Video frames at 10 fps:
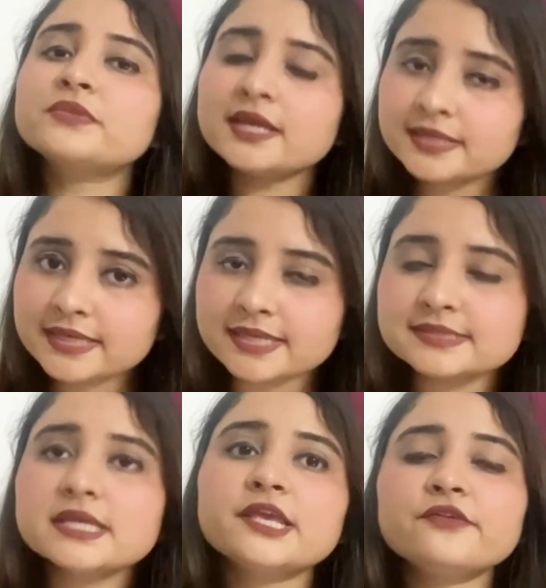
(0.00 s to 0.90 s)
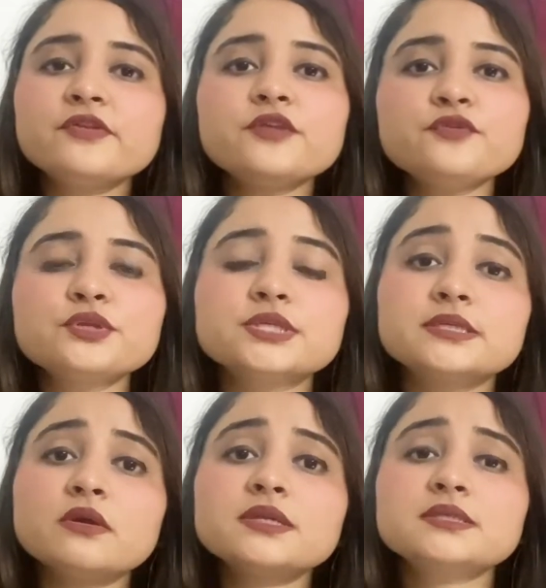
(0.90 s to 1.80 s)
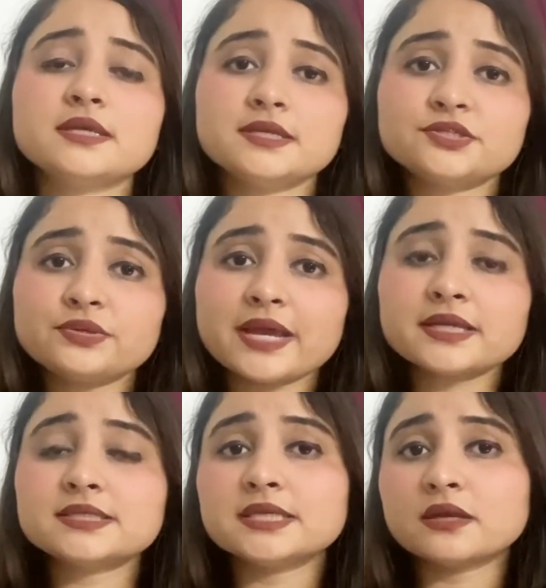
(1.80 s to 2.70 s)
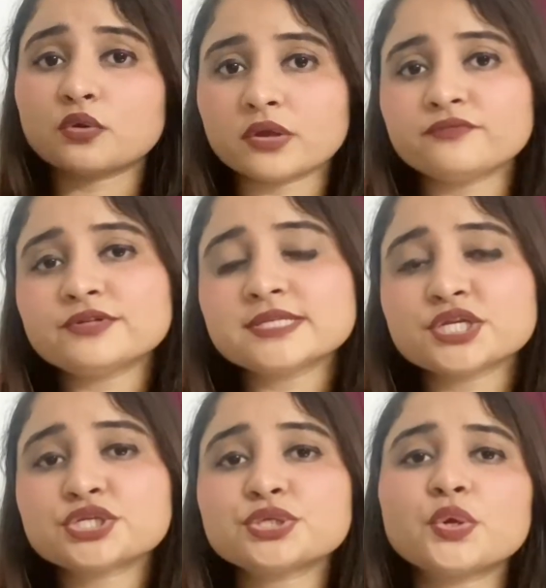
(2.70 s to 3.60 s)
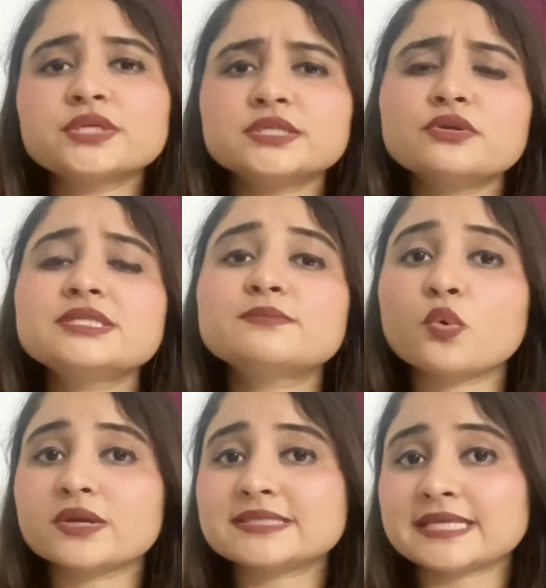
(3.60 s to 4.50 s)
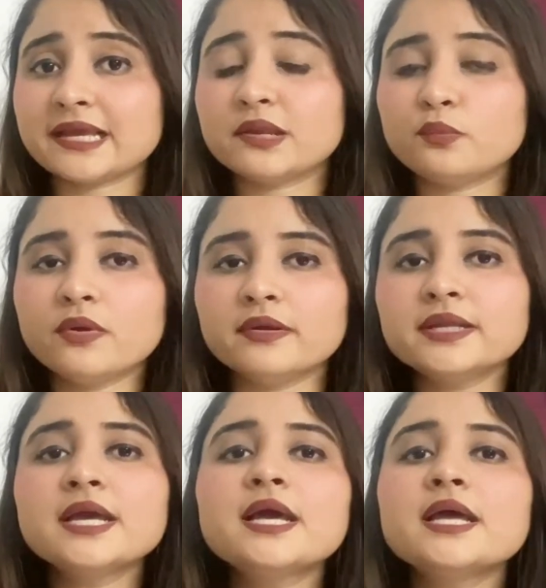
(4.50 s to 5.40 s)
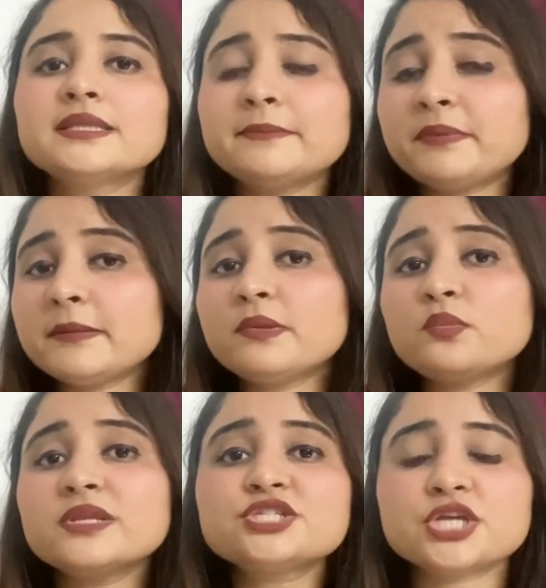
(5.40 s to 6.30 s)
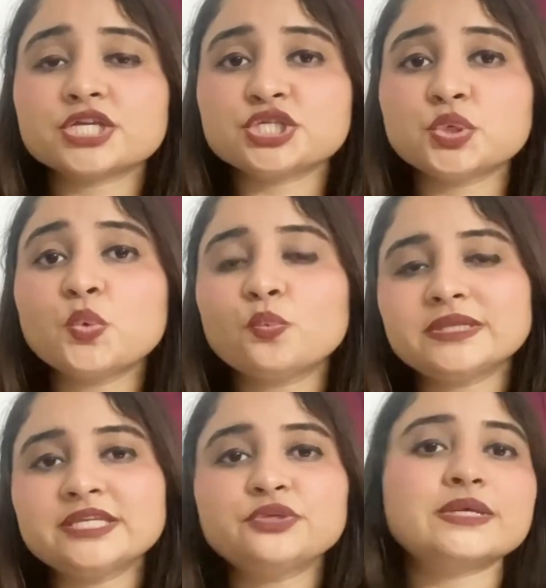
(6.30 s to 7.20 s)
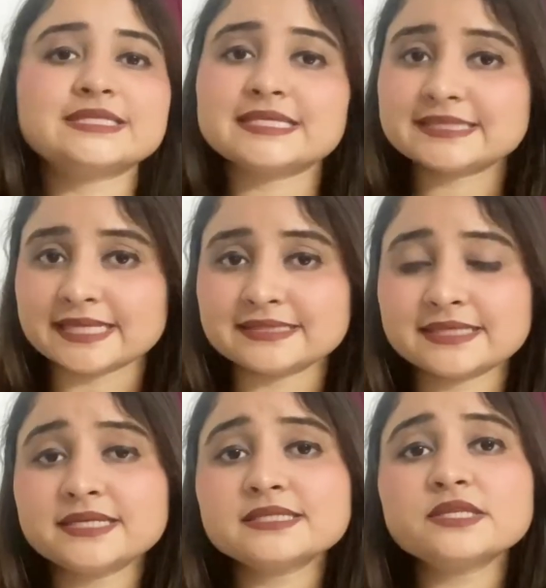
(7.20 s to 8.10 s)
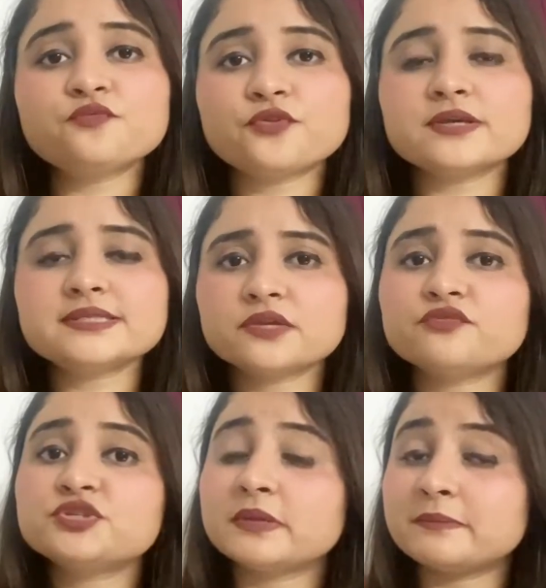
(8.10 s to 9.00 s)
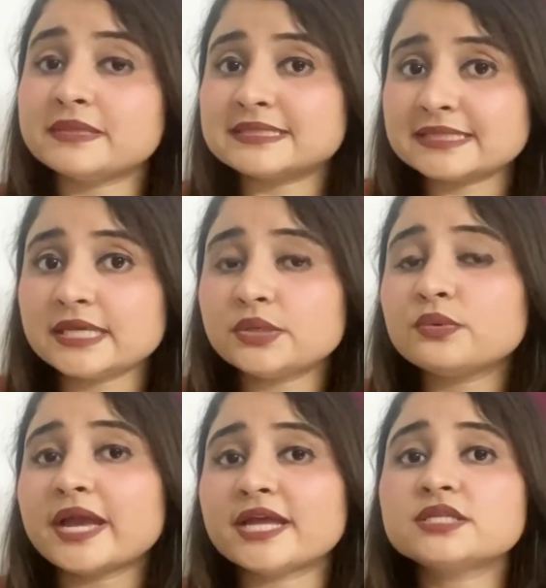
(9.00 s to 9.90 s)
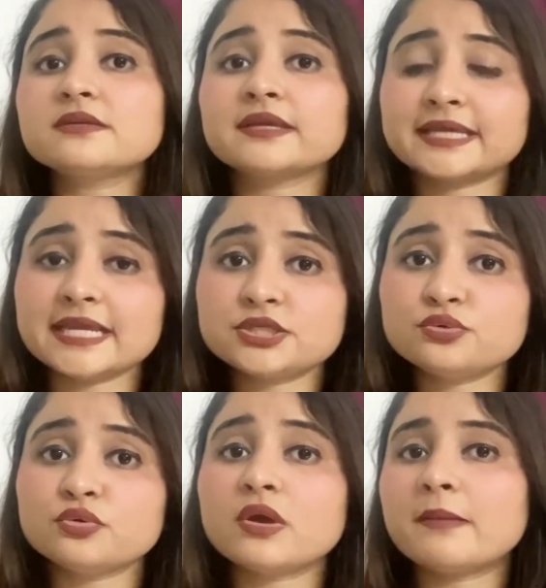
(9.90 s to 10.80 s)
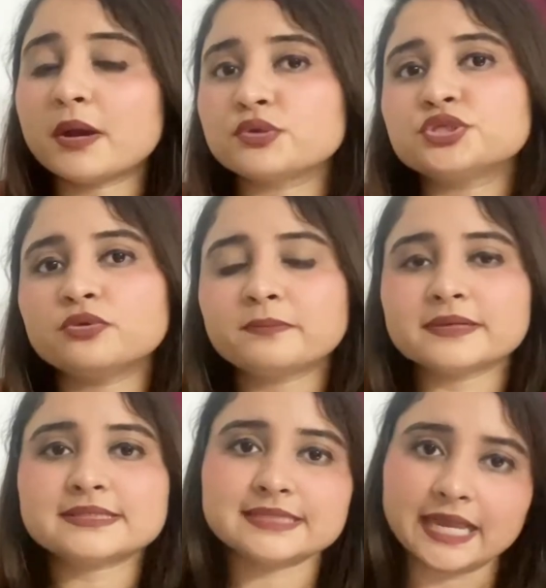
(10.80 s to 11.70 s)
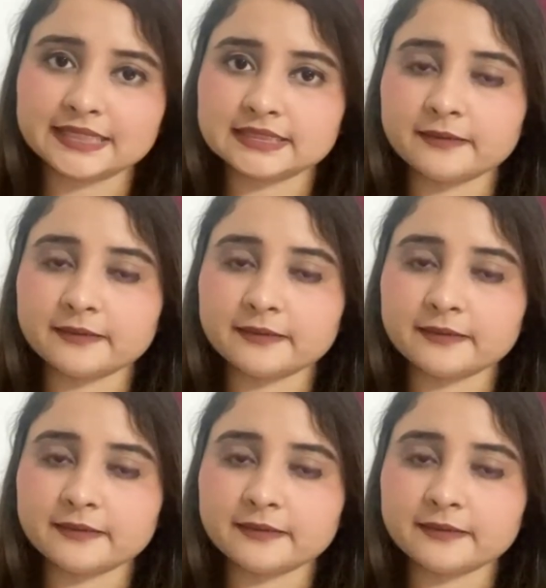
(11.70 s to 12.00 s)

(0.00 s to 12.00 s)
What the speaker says: Yes, even if you did not interact in a conversation or did not speak a single word, the people will judge you with the dressing sense. It is the first thing which people see you and get to know about your personality.